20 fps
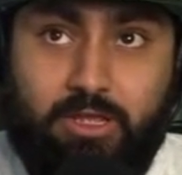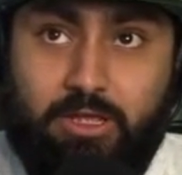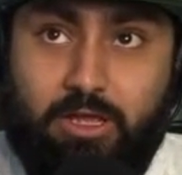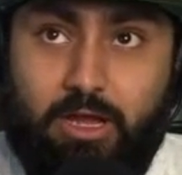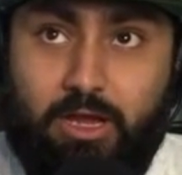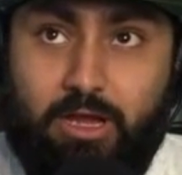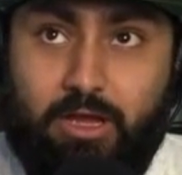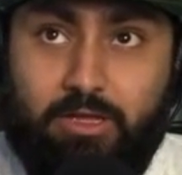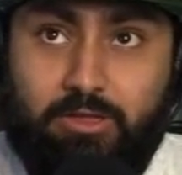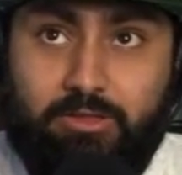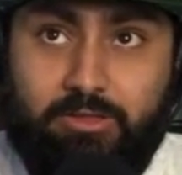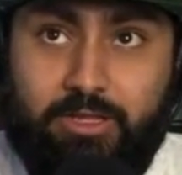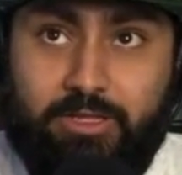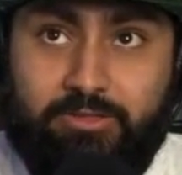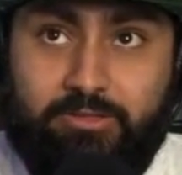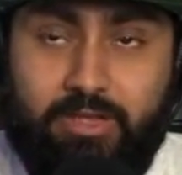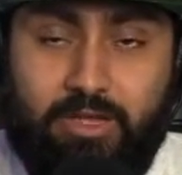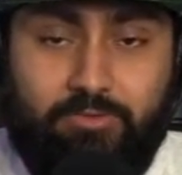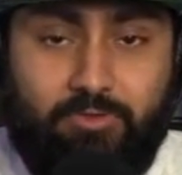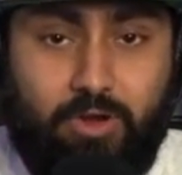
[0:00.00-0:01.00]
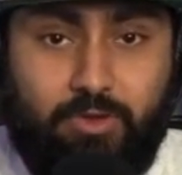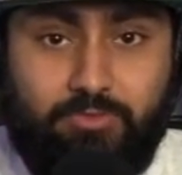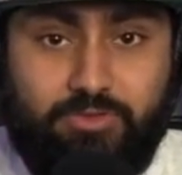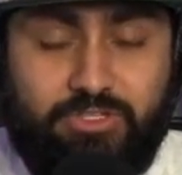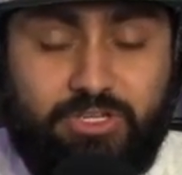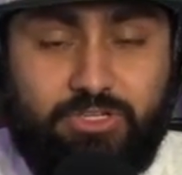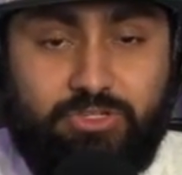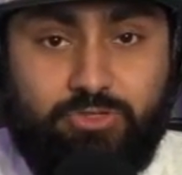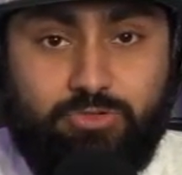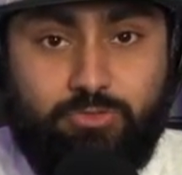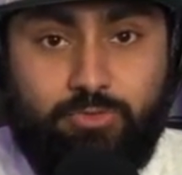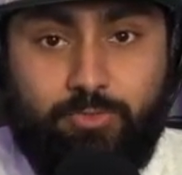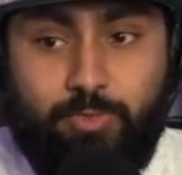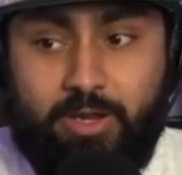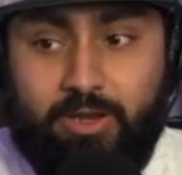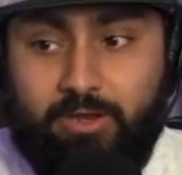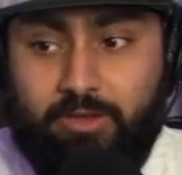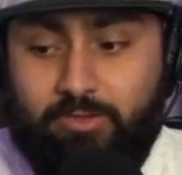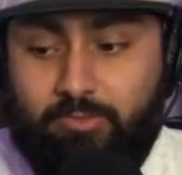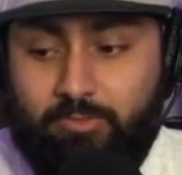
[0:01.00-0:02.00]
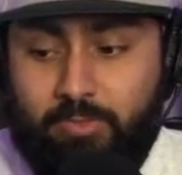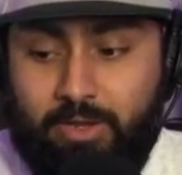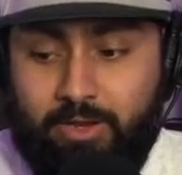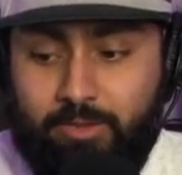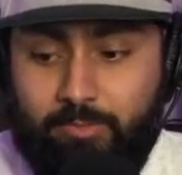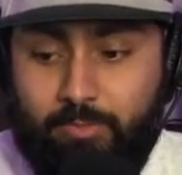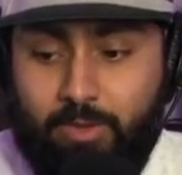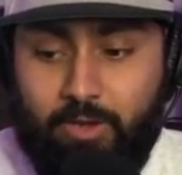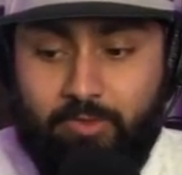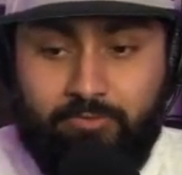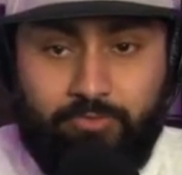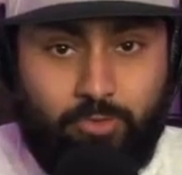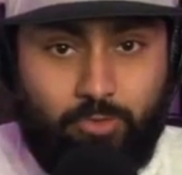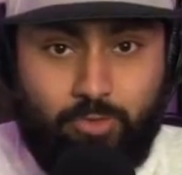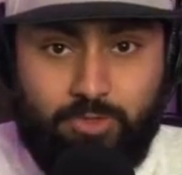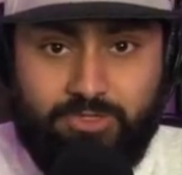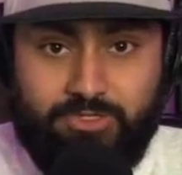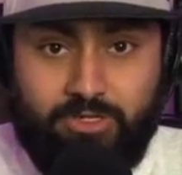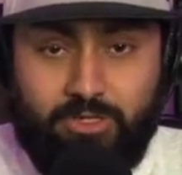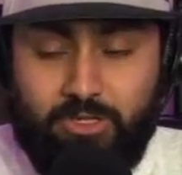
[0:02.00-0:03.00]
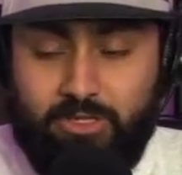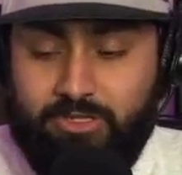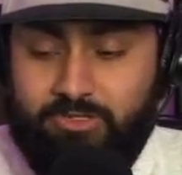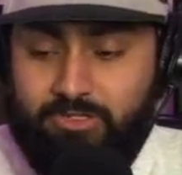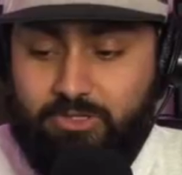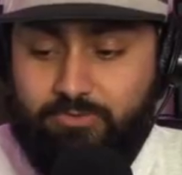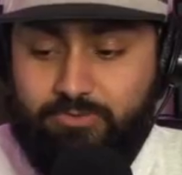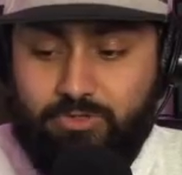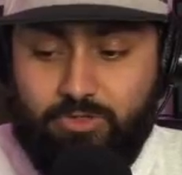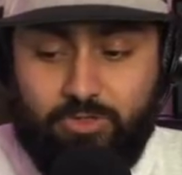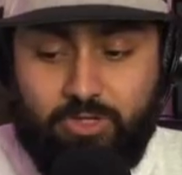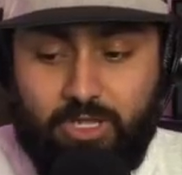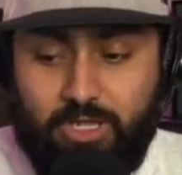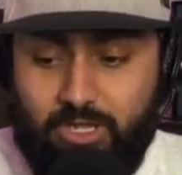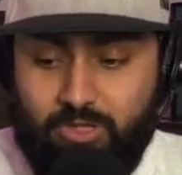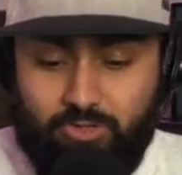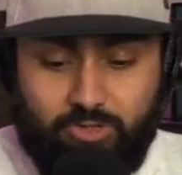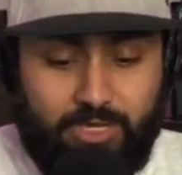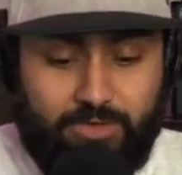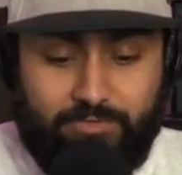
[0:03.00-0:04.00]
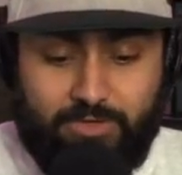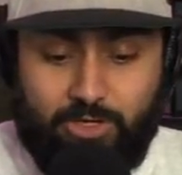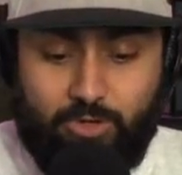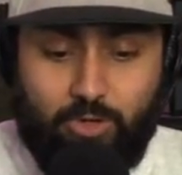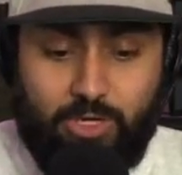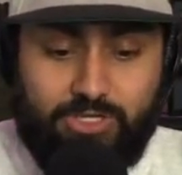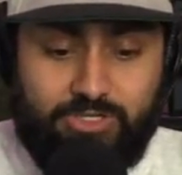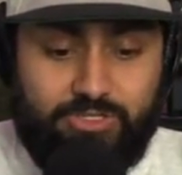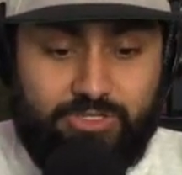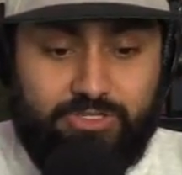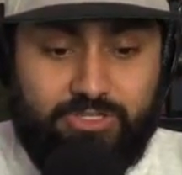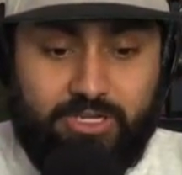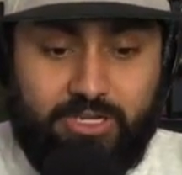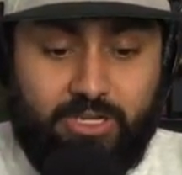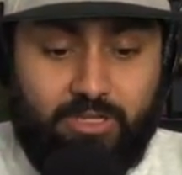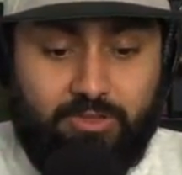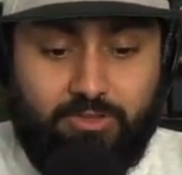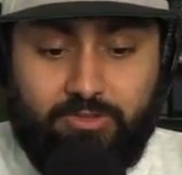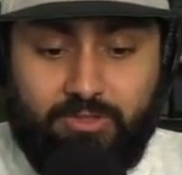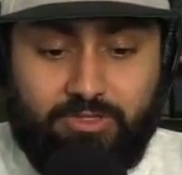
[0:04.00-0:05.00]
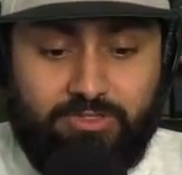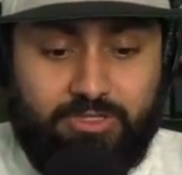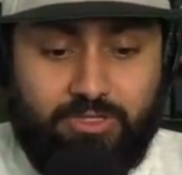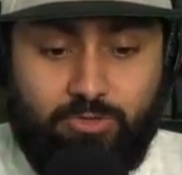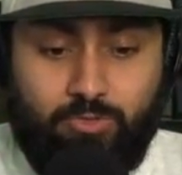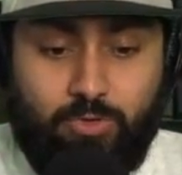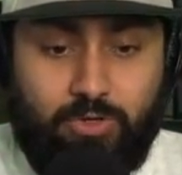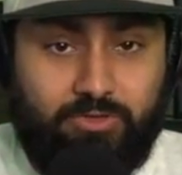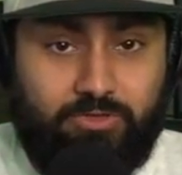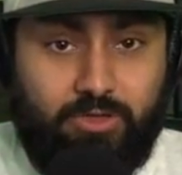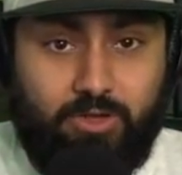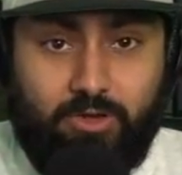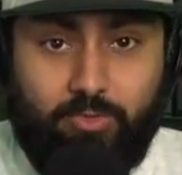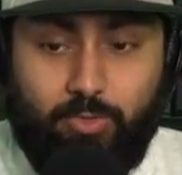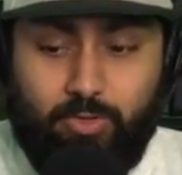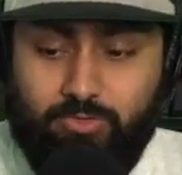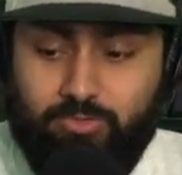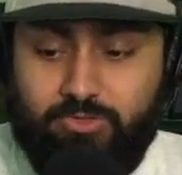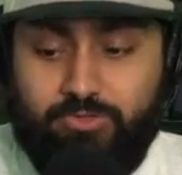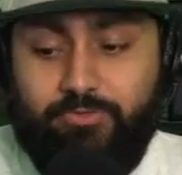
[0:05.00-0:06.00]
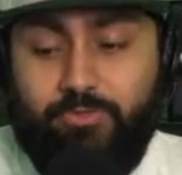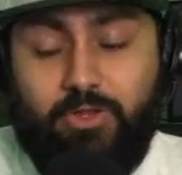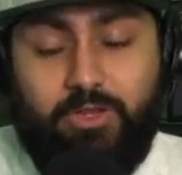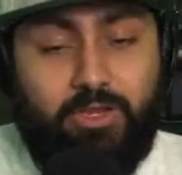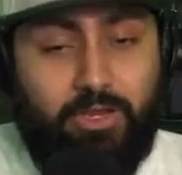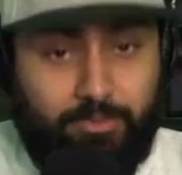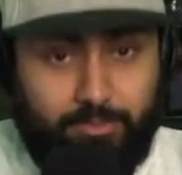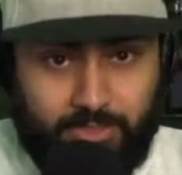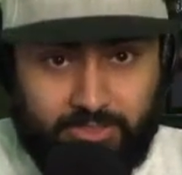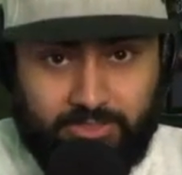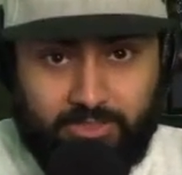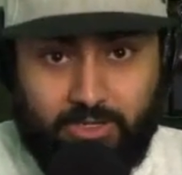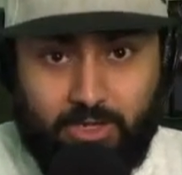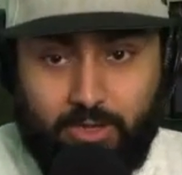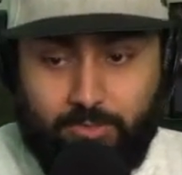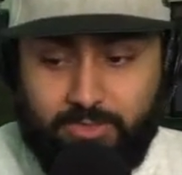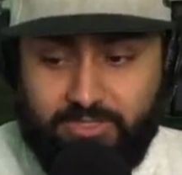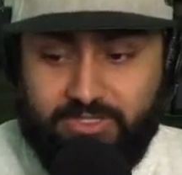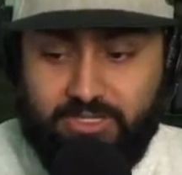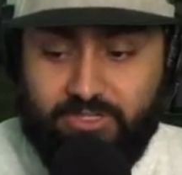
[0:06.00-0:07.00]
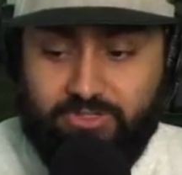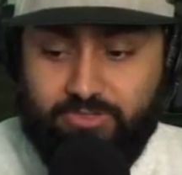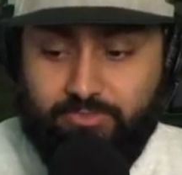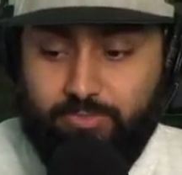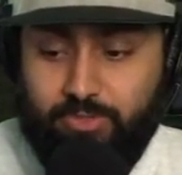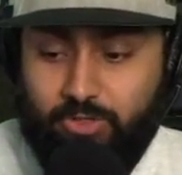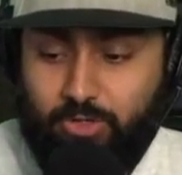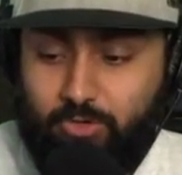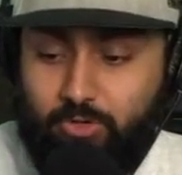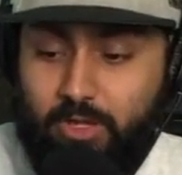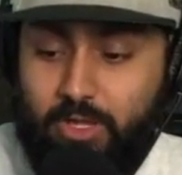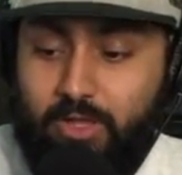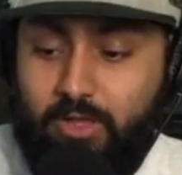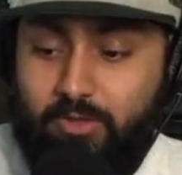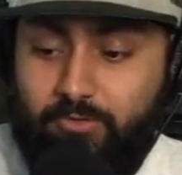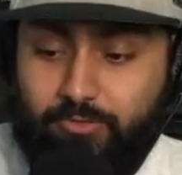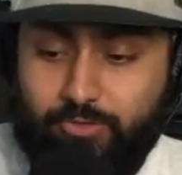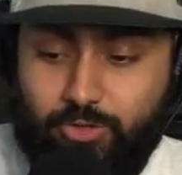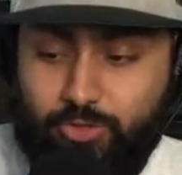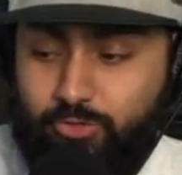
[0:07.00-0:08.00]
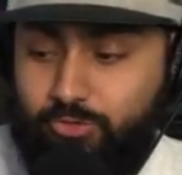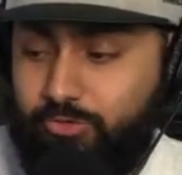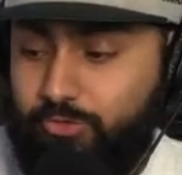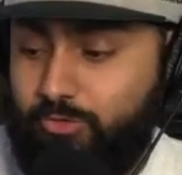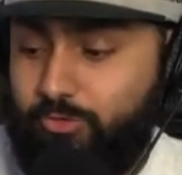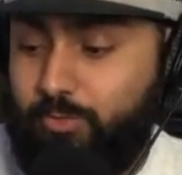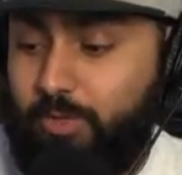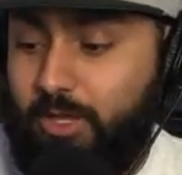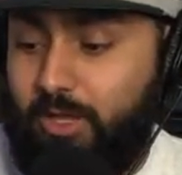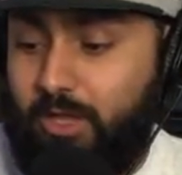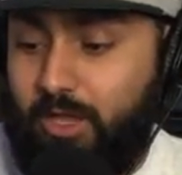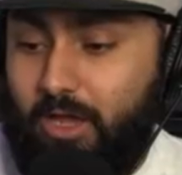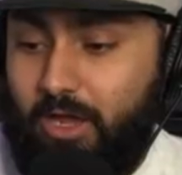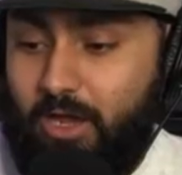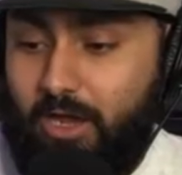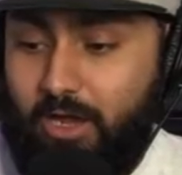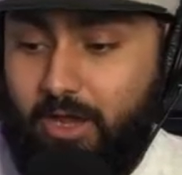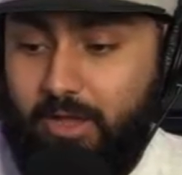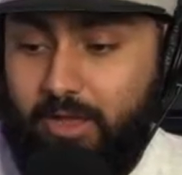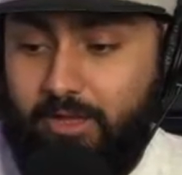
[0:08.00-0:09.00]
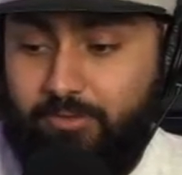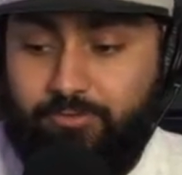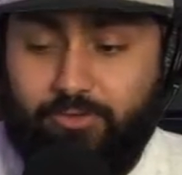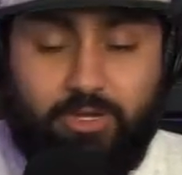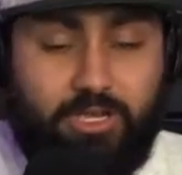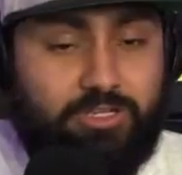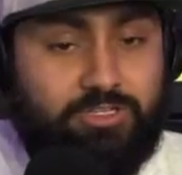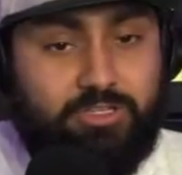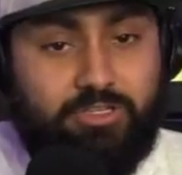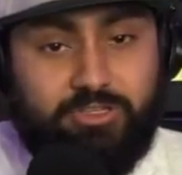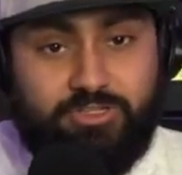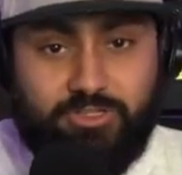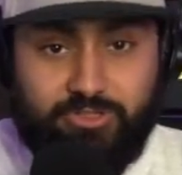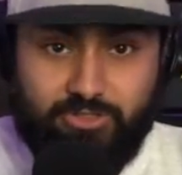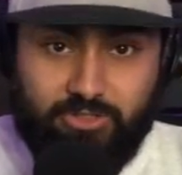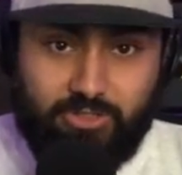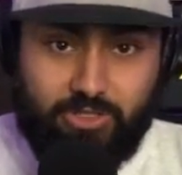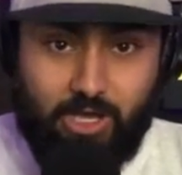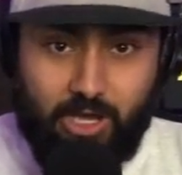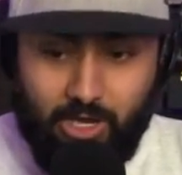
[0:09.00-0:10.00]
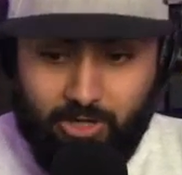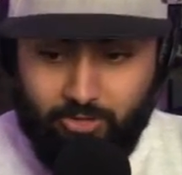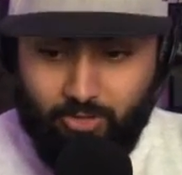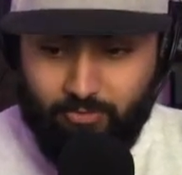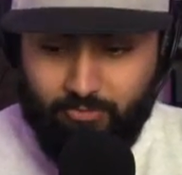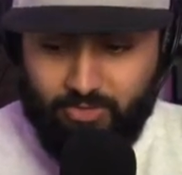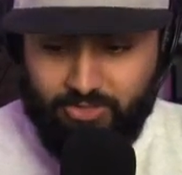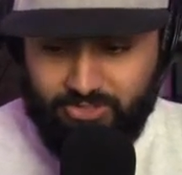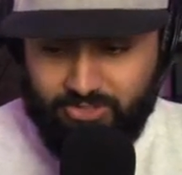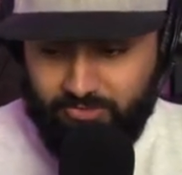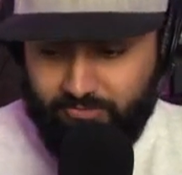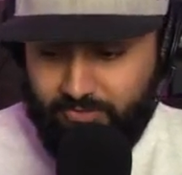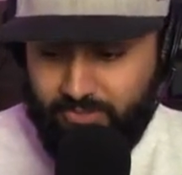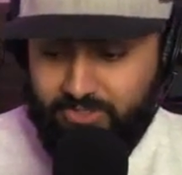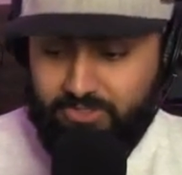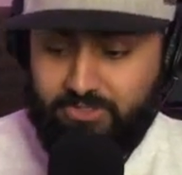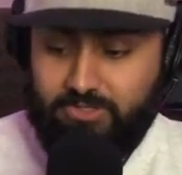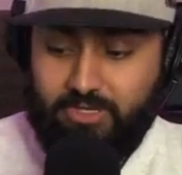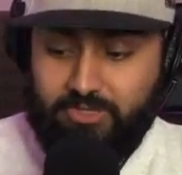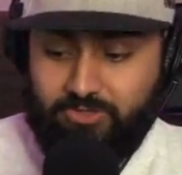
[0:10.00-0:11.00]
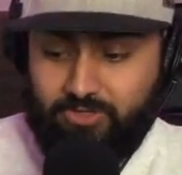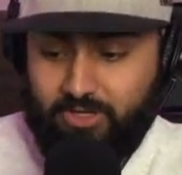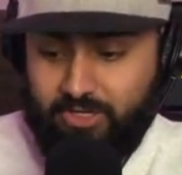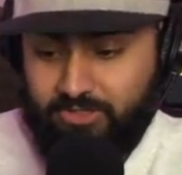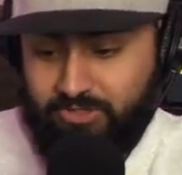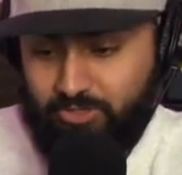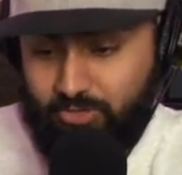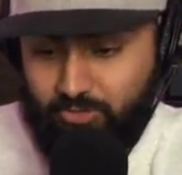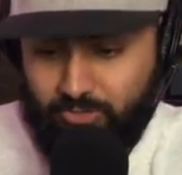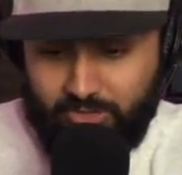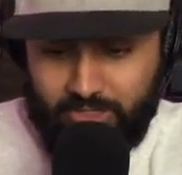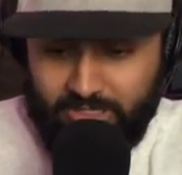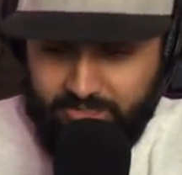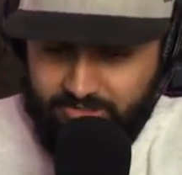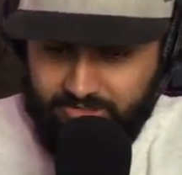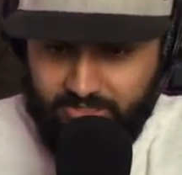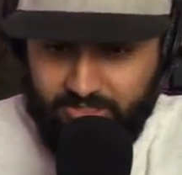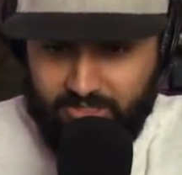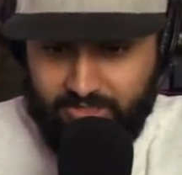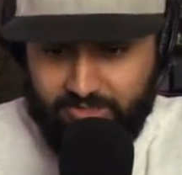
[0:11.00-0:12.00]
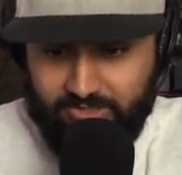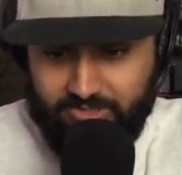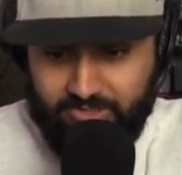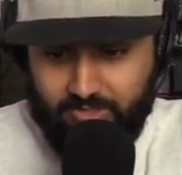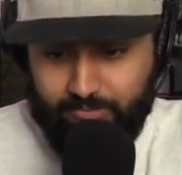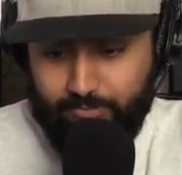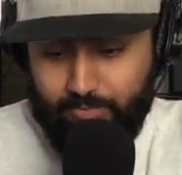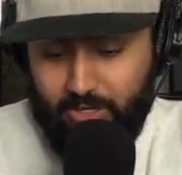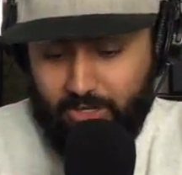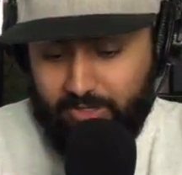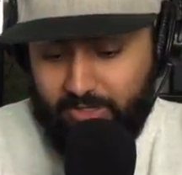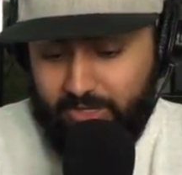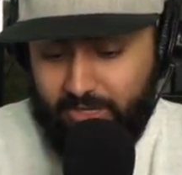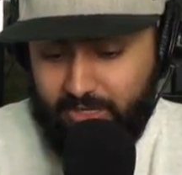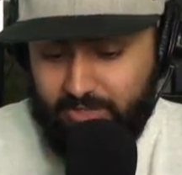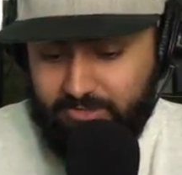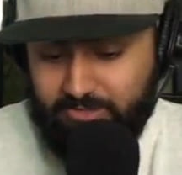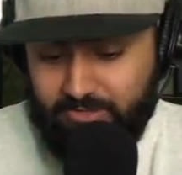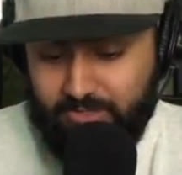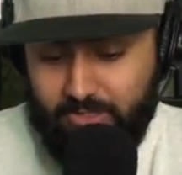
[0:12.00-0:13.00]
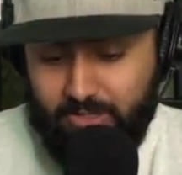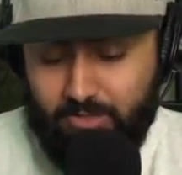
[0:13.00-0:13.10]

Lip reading: like to have conversations with my viewers and all that stuff. So, if you have any questions, any other things that you want to talk about, just fucking hit me in the comment section below for YouTube. If you guys are listening to the audio version of this, as you guys know, you guys can get this on podcast.